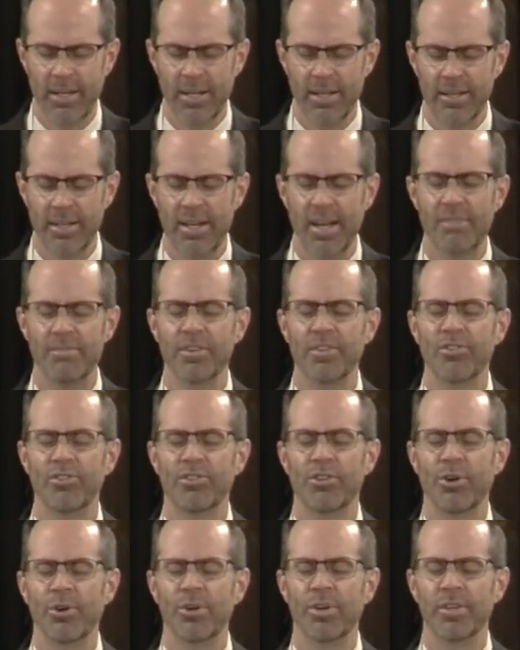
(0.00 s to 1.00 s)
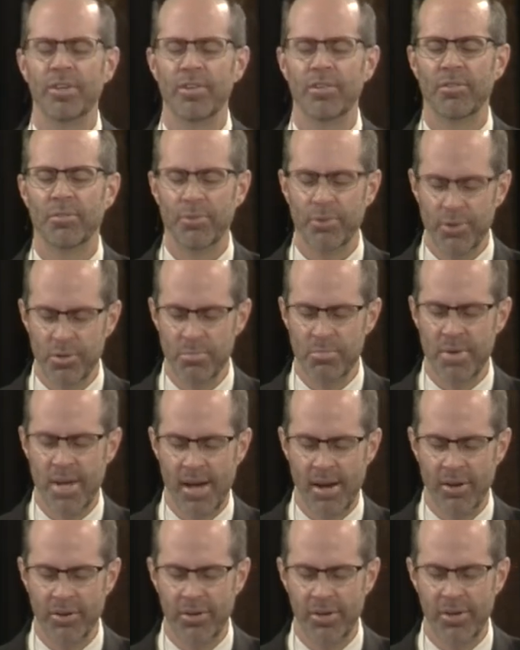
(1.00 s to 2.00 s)
That every soul in this room
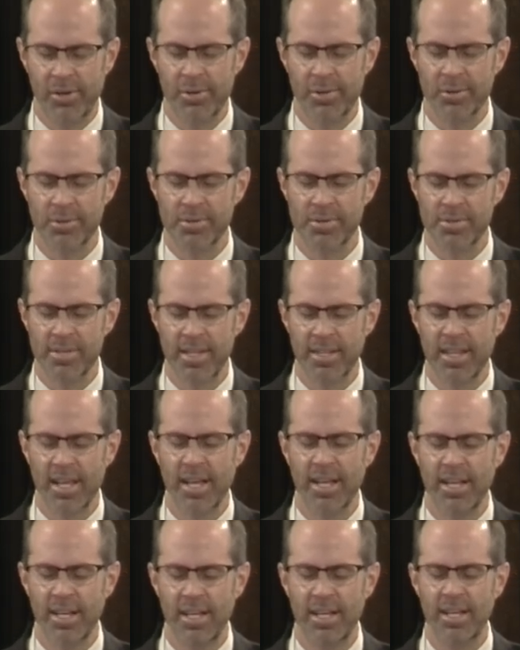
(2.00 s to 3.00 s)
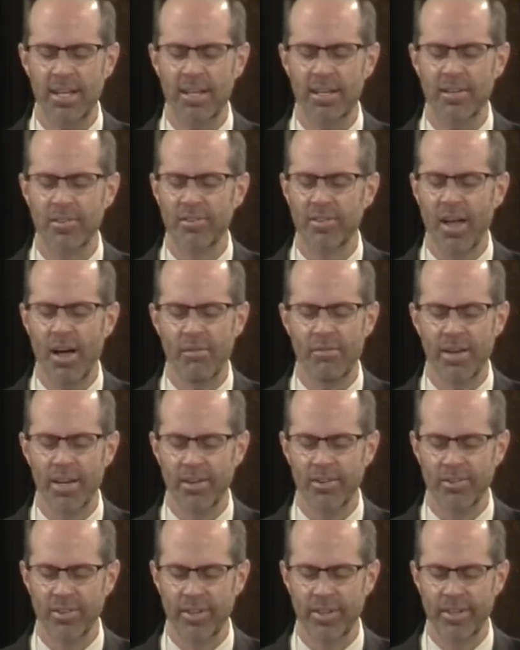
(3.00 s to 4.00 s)
now knows that they need a
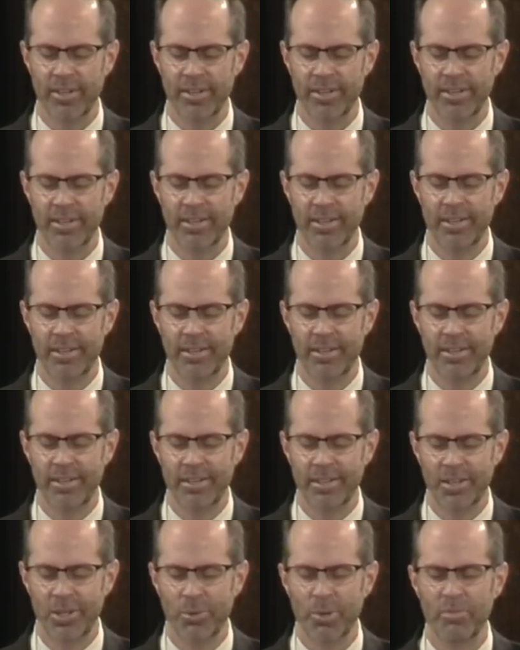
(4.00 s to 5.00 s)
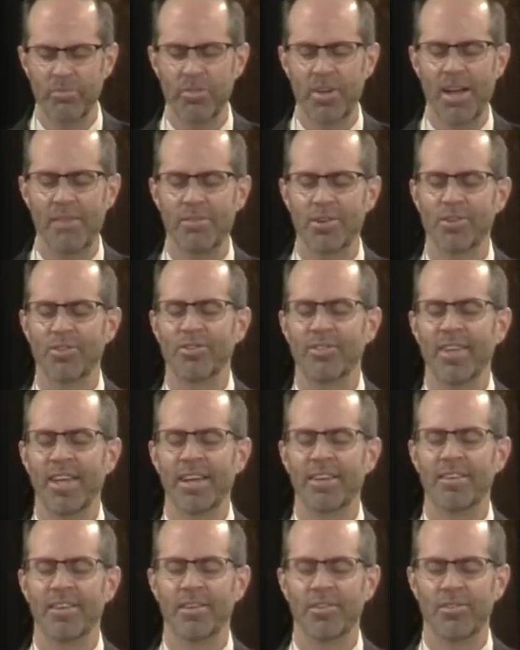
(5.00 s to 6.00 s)
salvation. You would have never
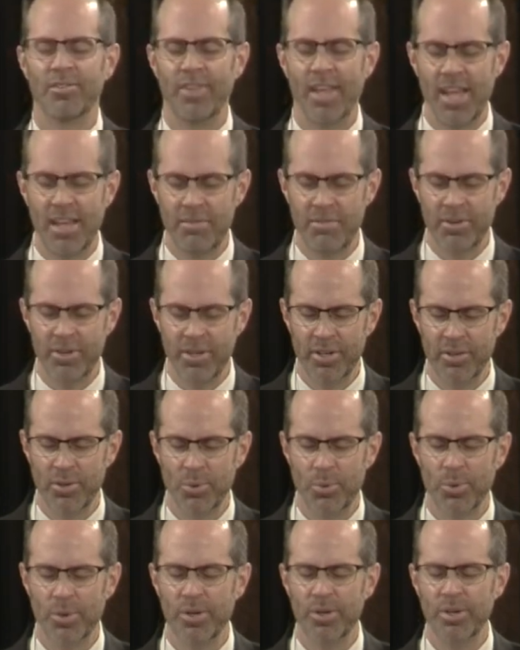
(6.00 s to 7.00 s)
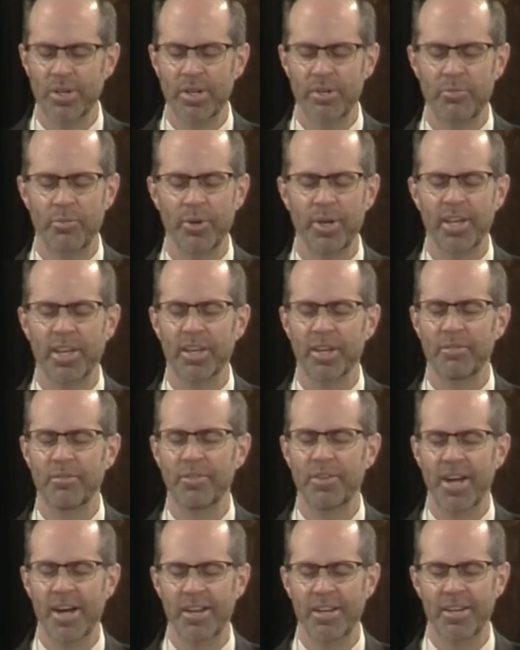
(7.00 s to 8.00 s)
sent a Savior into the world if we could have
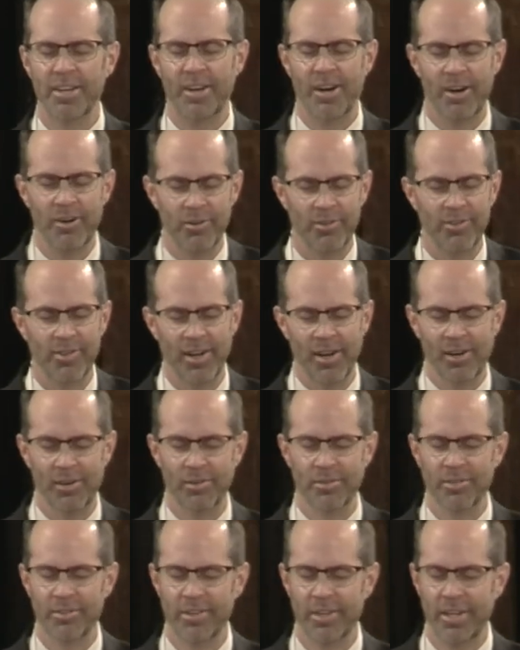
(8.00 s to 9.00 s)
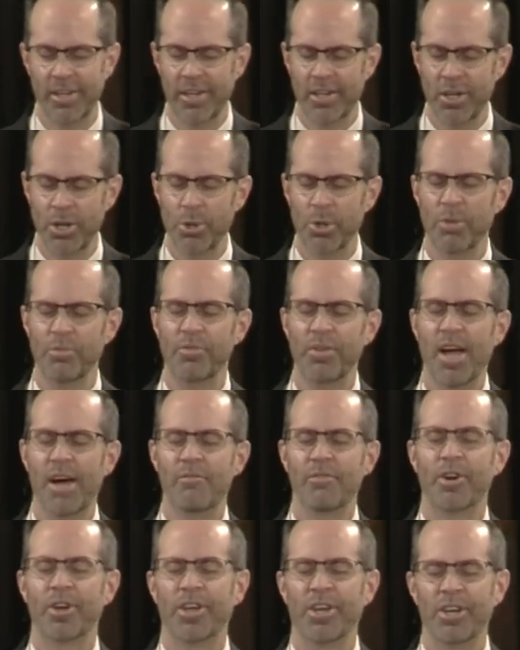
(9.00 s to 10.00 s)
done it ourselves. You would have
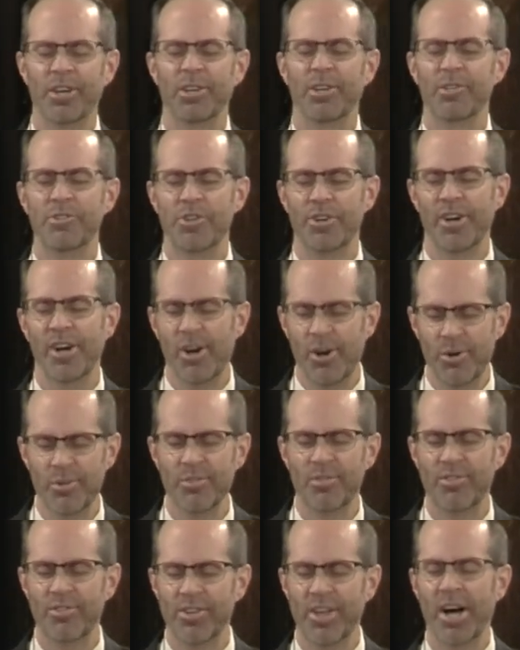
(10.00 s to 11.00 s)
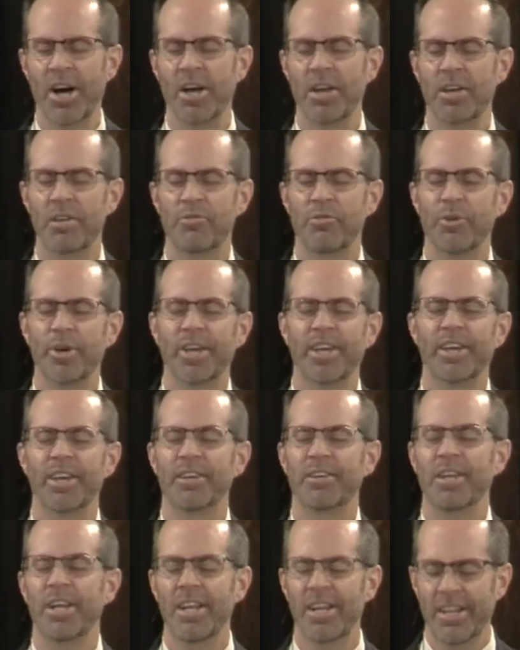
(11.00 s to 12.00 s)
never killed your own son if we
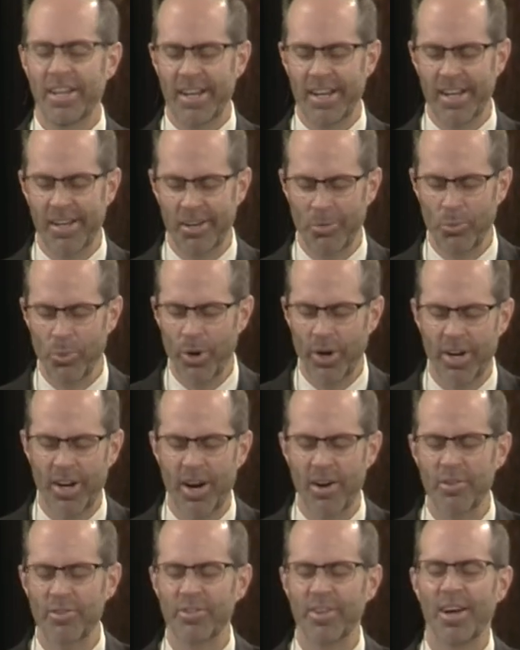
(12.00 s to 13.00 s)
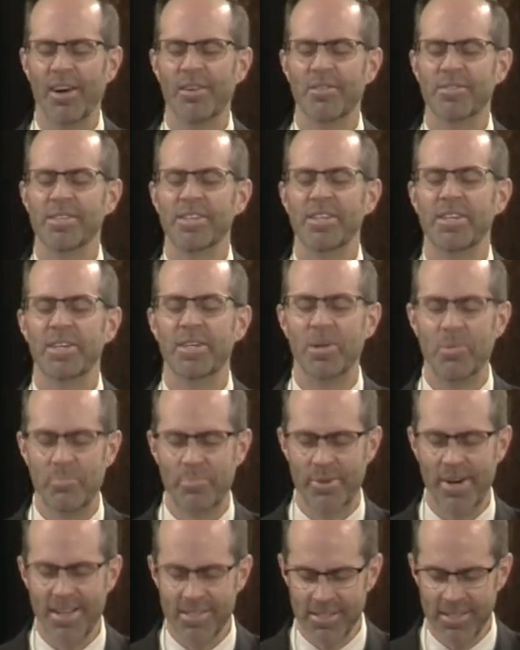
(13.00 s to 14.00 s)
could uh, work ourselves into your
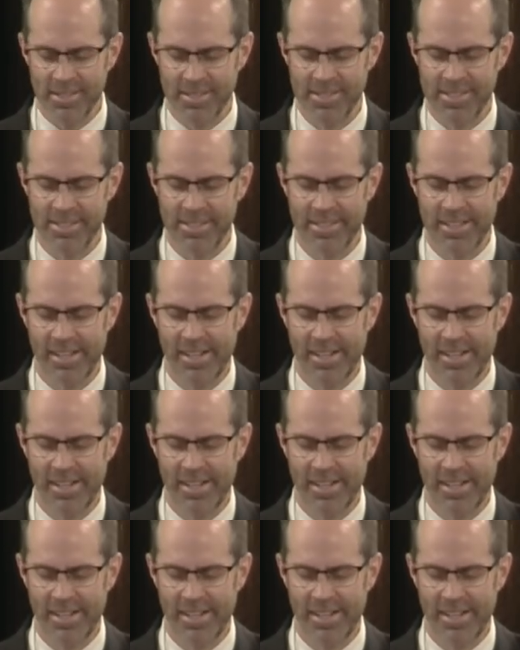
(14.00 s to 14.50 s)
presence.